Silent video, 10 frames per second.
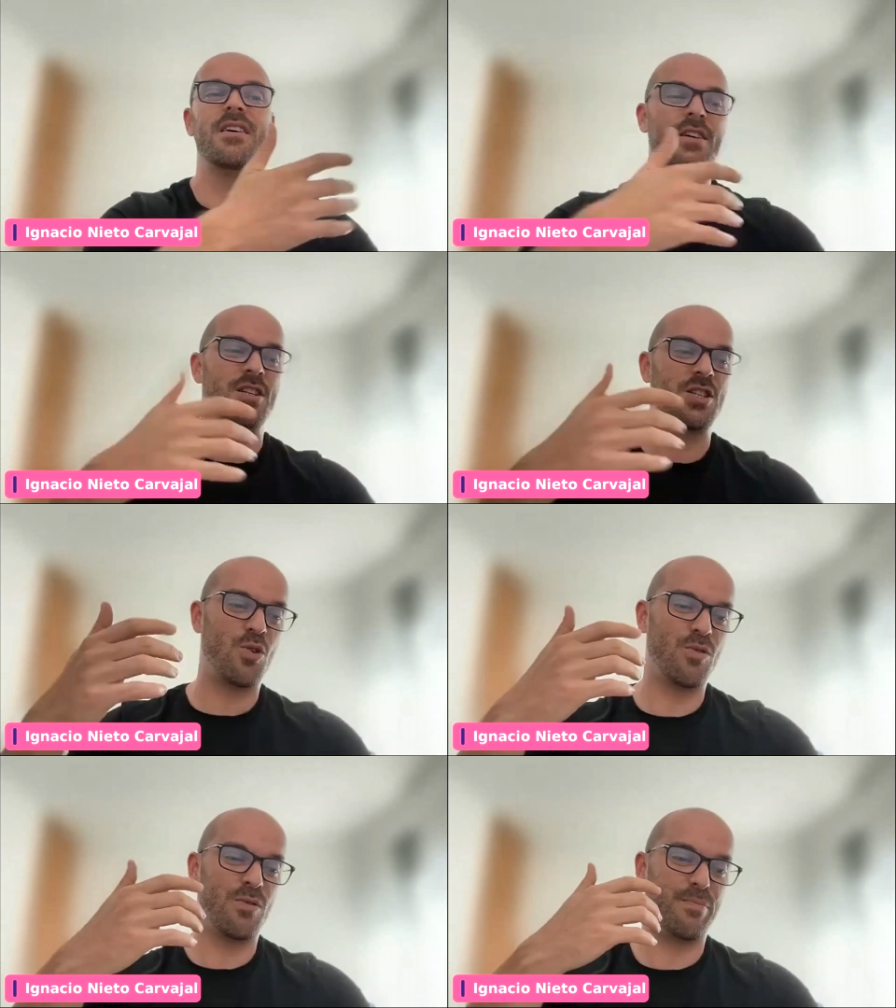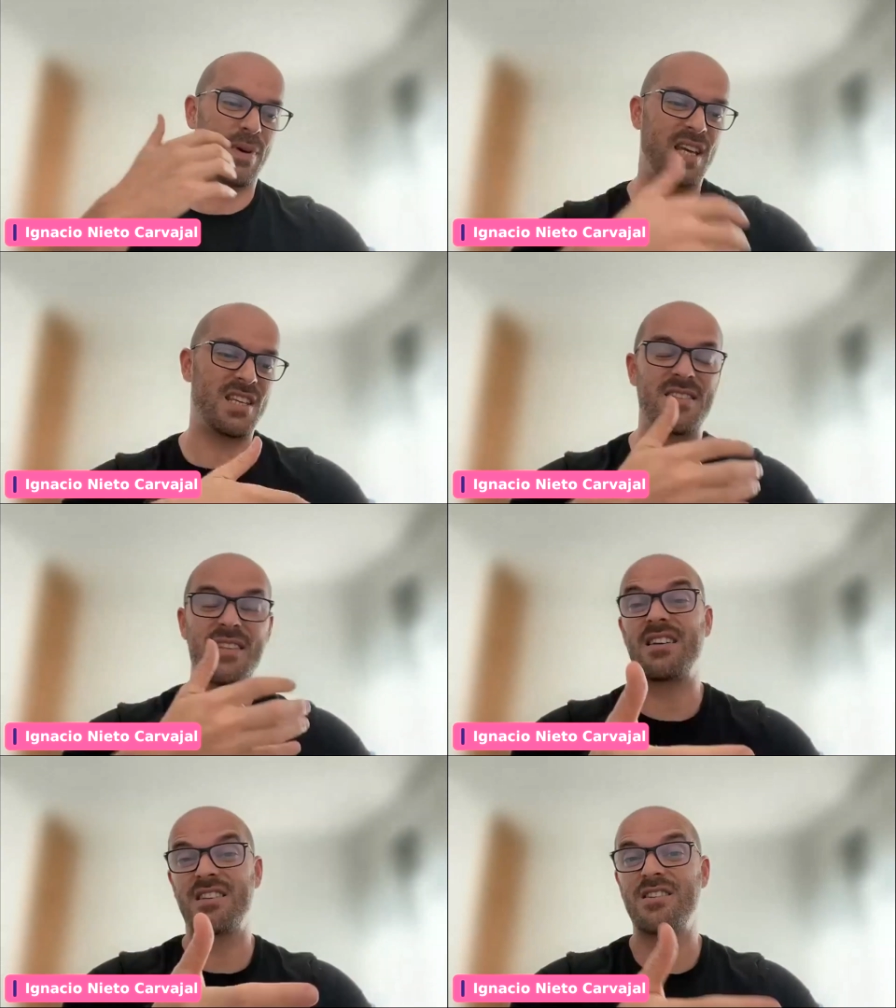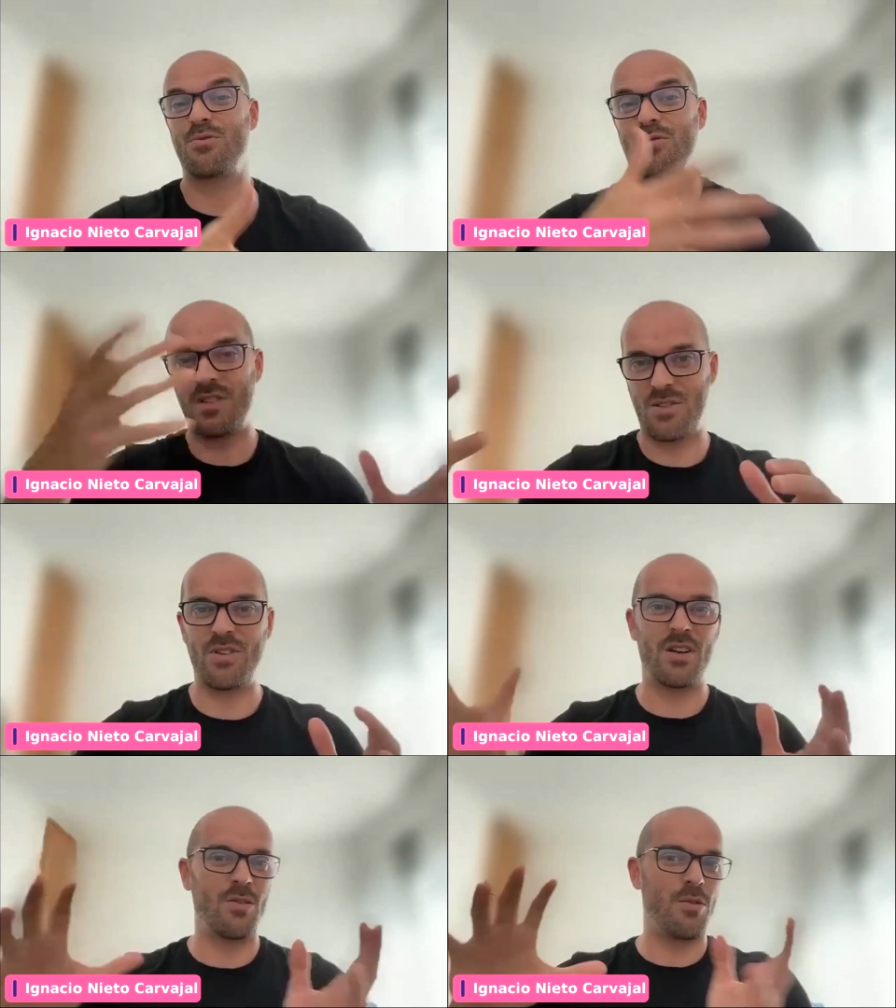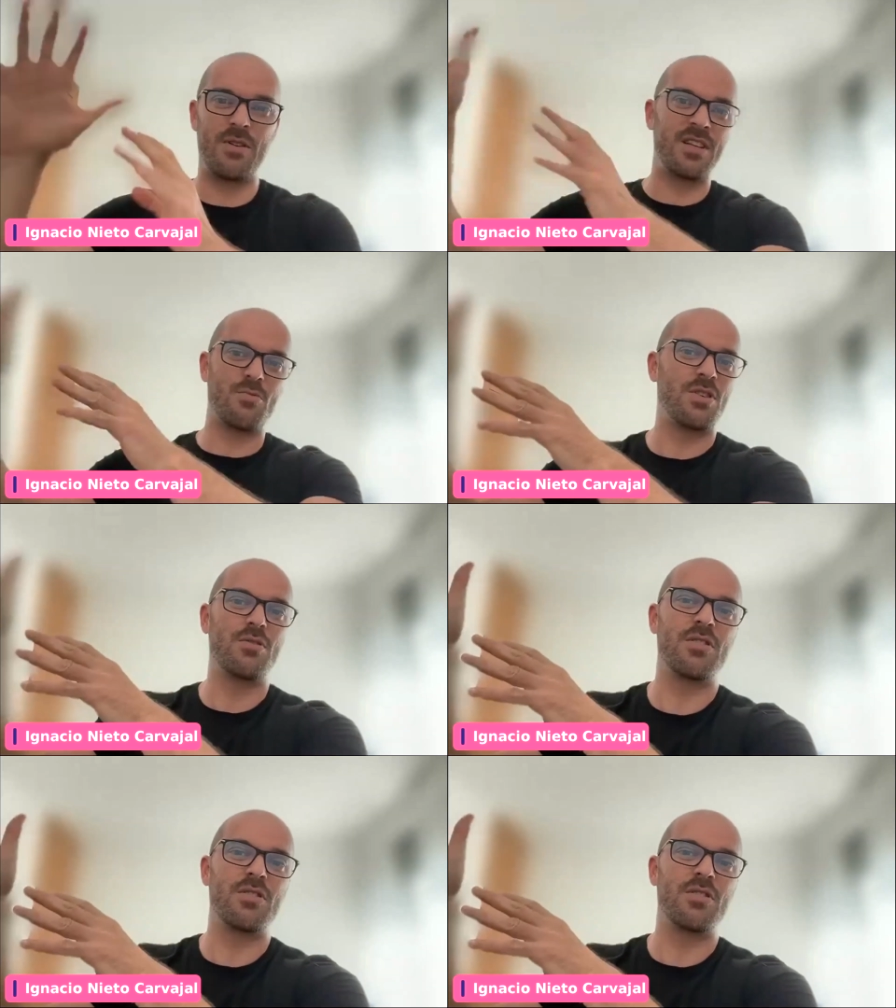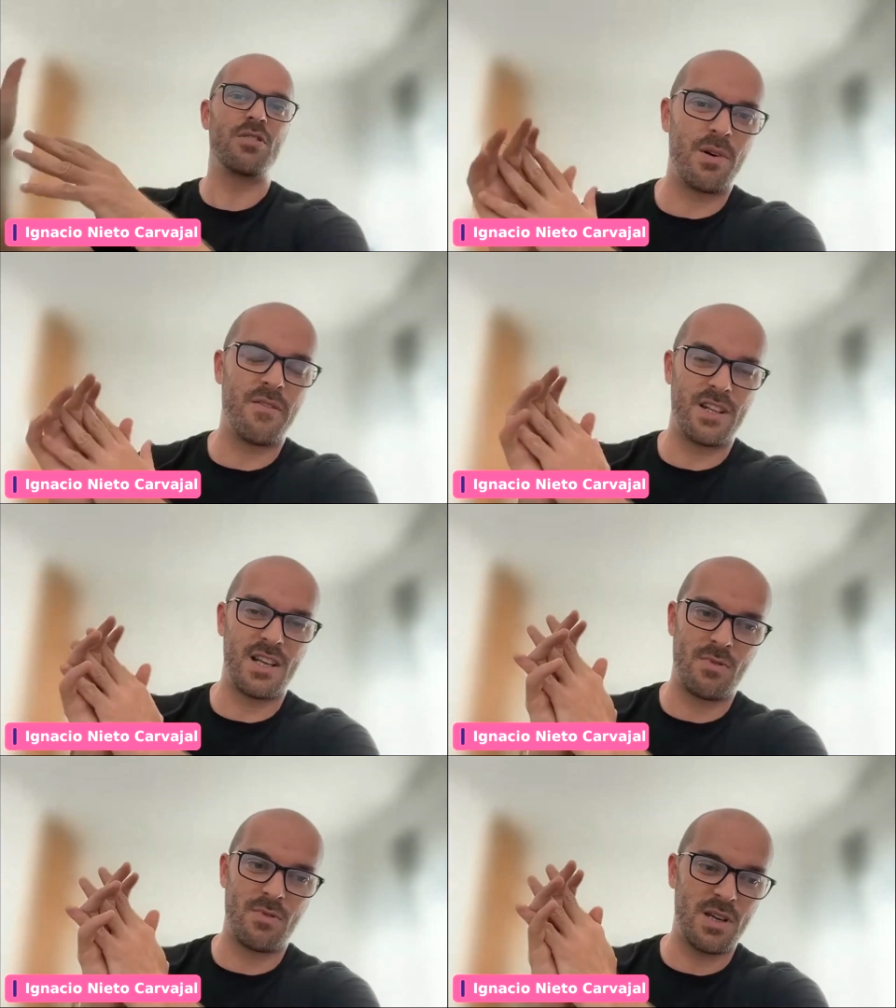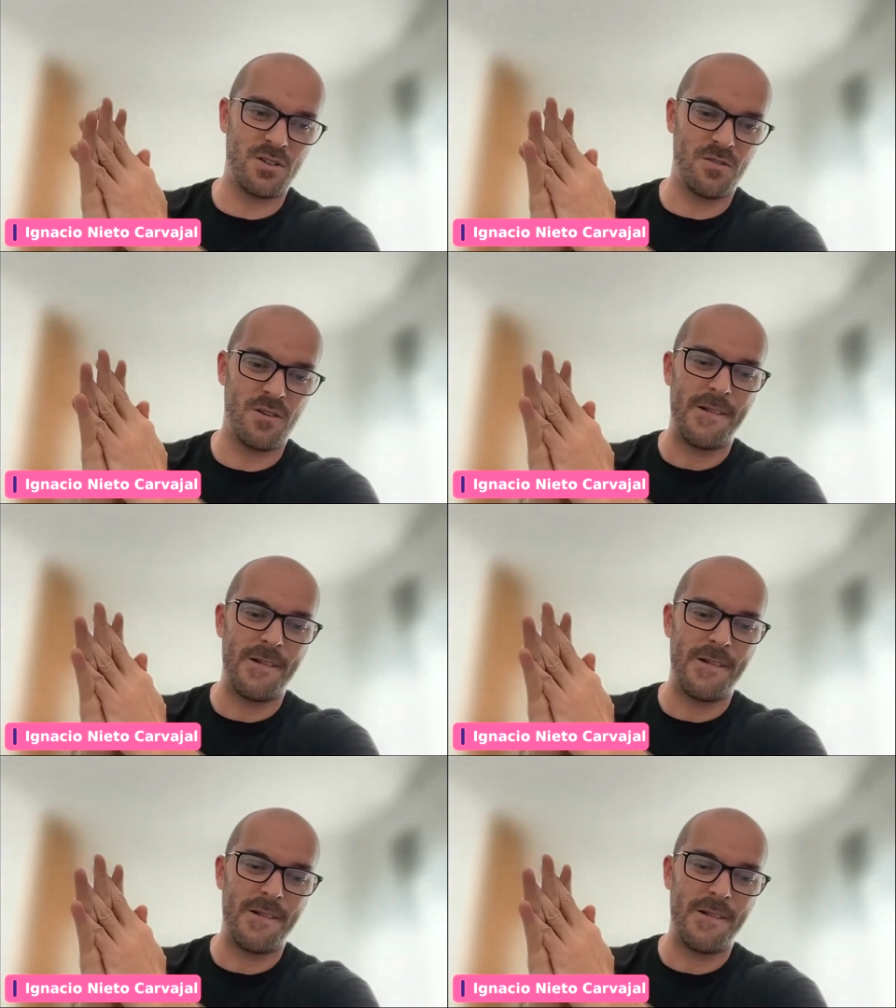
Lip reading: So pay taxes to the Estonian authorities when you distribute profit, as we mentioned.